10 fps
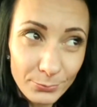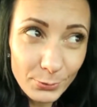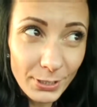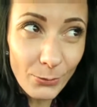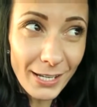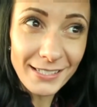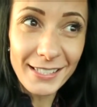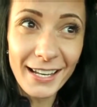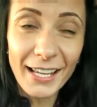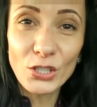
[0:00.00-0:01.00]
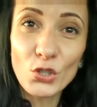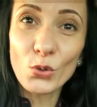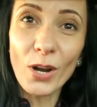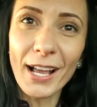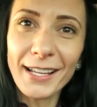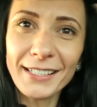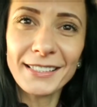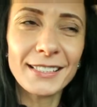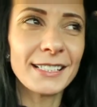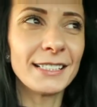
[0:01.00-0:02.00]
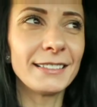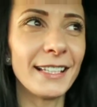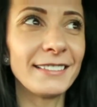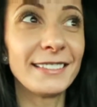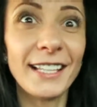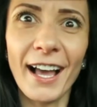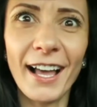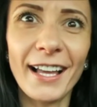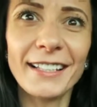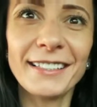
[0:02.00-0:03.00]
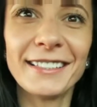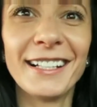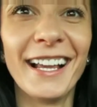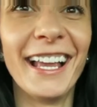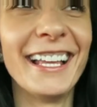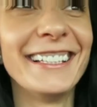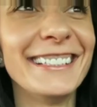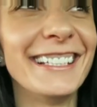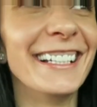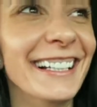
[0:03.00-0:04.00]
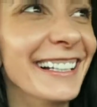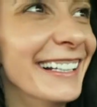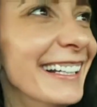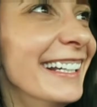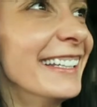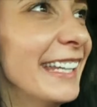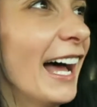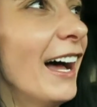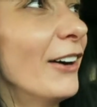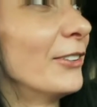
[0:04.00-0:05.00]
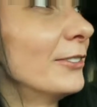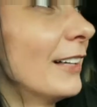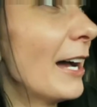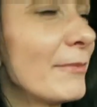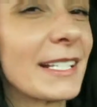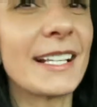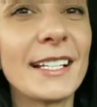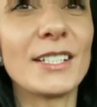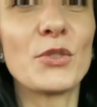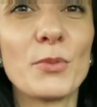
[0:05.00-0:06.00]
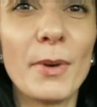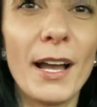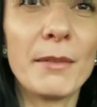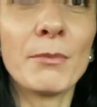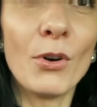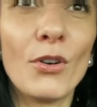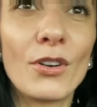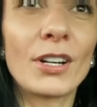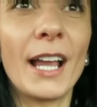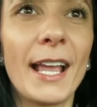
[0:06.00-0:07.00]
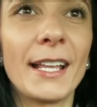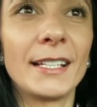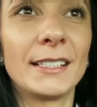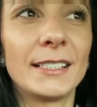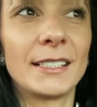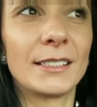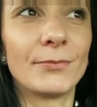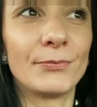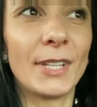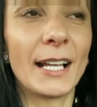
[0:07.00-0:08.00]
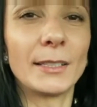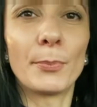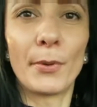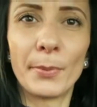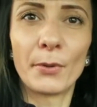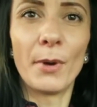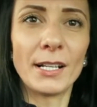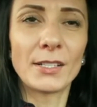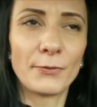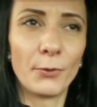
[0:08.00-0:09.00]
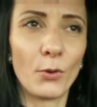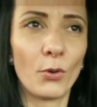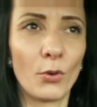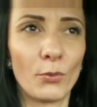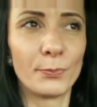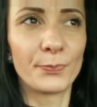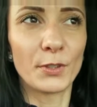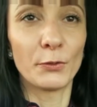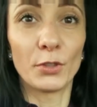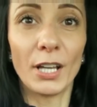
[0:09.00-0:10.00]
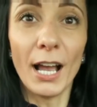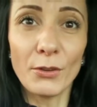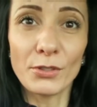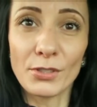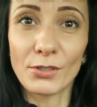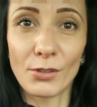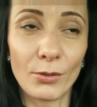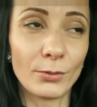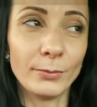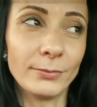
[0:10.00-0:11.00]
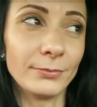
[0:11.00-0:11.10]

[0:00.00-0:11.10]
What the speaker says: with the ones that I tried, they died, and now I've decided to buy more and like the proper ones for the house. So